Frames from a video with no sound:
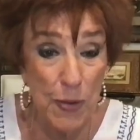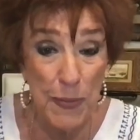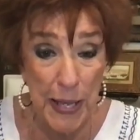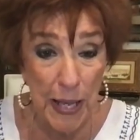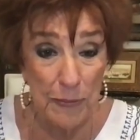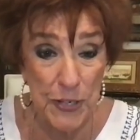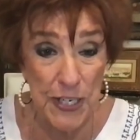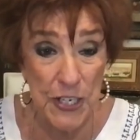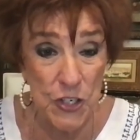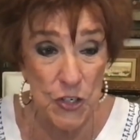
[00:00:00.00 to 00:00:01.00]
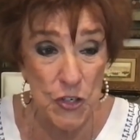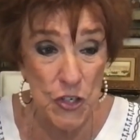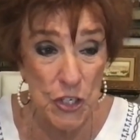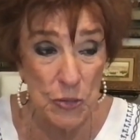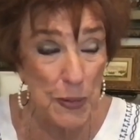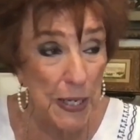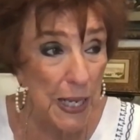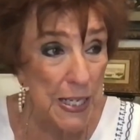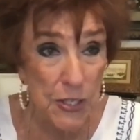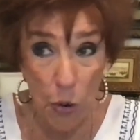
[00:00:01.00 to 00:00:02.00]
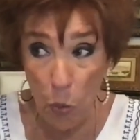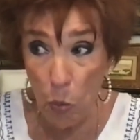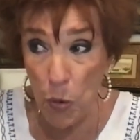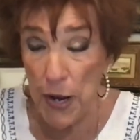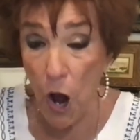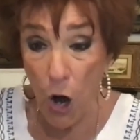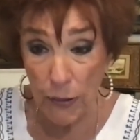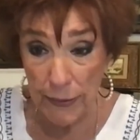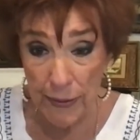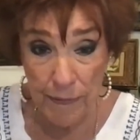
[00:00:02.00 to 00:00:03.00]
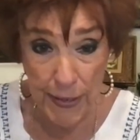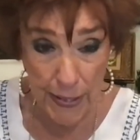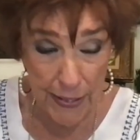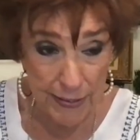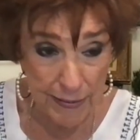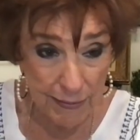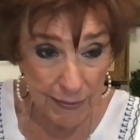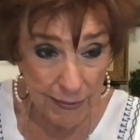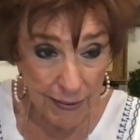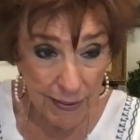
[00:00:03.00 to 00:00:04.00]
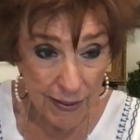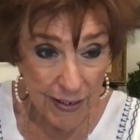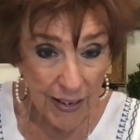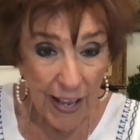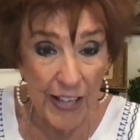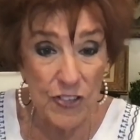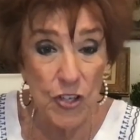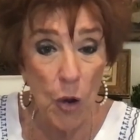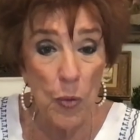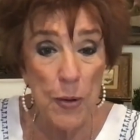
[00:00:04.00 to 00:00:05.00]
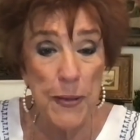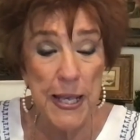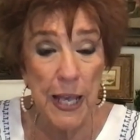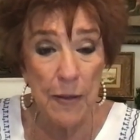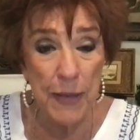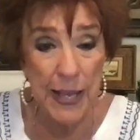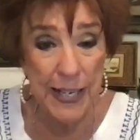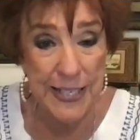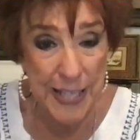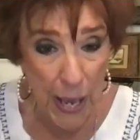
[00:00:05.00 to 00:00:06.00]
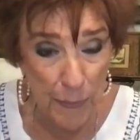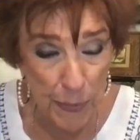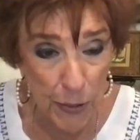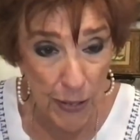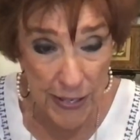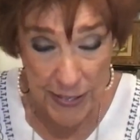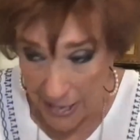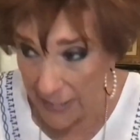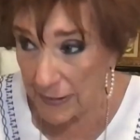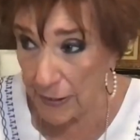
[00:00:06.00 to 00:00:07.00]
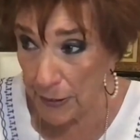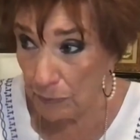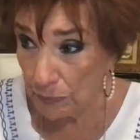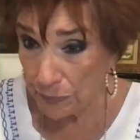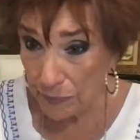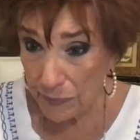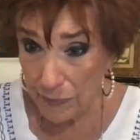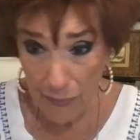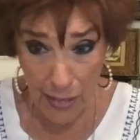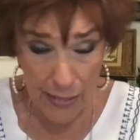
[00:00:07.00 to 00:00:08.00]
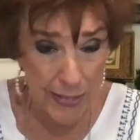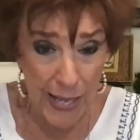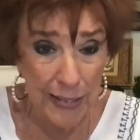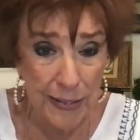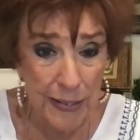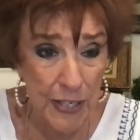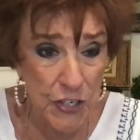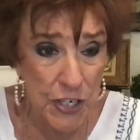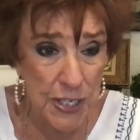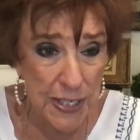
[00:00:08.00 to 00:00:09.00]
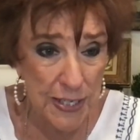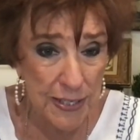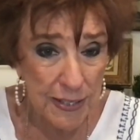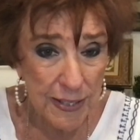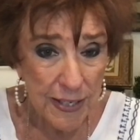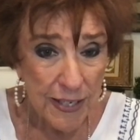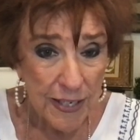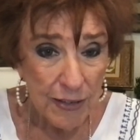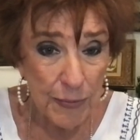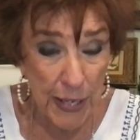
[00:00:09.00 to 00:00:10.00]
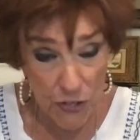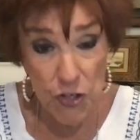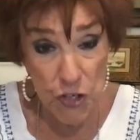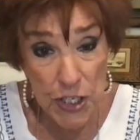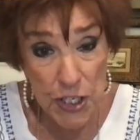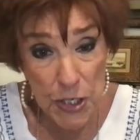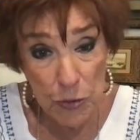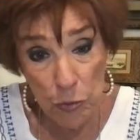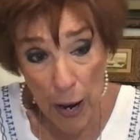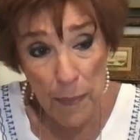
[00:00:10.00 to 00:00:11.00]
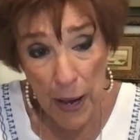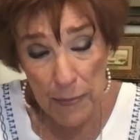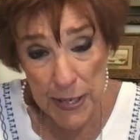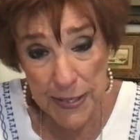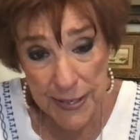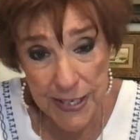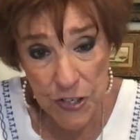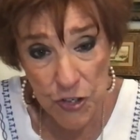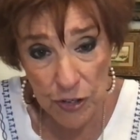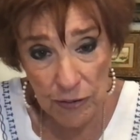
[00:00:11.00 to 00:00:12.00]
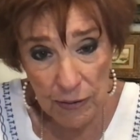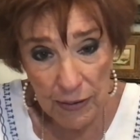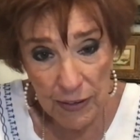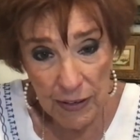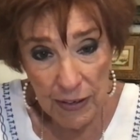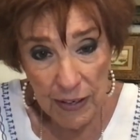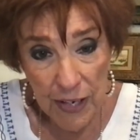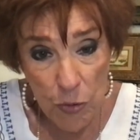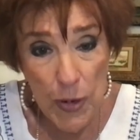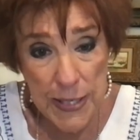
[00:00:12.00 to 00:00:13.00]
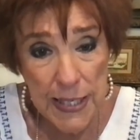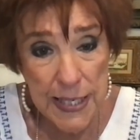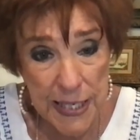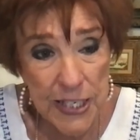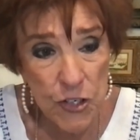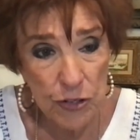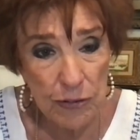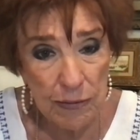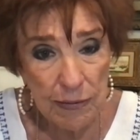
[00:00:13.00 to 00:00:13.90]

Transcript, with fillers: we become teachers just because we are living it. And so we become an example exactly exactly like Jesus. Yeah. Because Jesus rabbi means teacher. Yep. He was a teacher.